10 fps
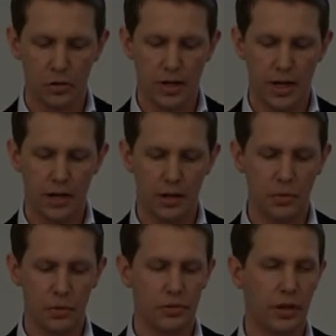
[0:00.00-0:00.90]
goes
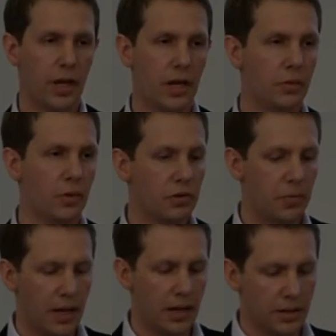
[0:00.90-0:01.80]
ahead and moves to another
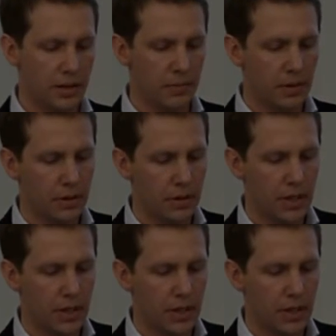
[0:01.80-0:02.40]
municipality,